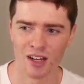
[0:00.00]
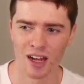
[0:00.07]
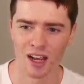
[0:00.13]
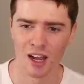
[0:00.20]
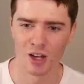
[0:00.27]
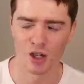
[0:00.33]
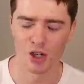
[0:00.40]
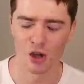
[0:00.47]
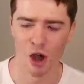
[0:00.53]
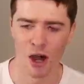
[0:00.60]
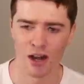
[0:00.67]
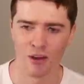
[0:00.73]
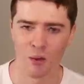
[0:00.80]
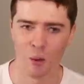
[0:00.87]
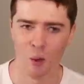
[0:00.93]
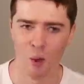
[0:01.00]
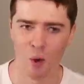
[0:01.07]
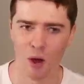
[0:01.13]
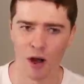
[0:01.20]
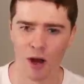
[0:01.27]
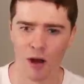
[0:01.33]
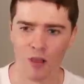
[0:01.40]
to get a shiny
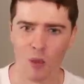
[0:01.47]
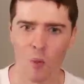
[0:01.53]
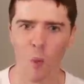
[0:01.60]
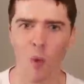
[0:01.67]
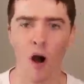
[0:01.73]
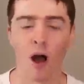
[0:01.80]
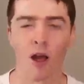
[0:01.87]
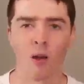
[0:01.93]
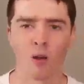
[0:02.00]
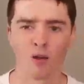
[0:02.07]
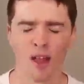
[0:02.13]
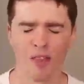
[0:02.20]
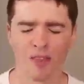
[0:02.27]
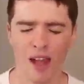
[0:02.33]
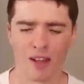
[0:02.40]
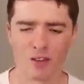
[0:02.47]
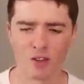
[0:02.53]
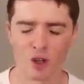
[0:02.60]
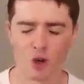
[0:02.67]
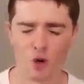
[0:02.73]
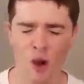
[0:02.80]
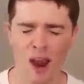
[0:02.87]
aura in the wild. Like, that's
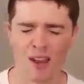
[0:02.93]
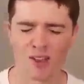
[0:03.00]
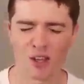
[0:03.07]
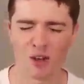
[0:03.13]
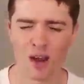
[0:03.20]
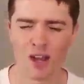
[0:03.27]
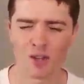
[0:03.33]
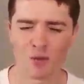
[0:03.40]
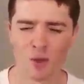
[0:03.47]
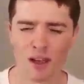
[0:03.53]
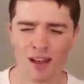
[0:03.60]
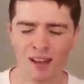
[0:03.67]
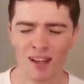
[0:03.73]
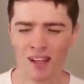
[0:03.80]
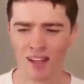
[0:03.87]
crazy rare.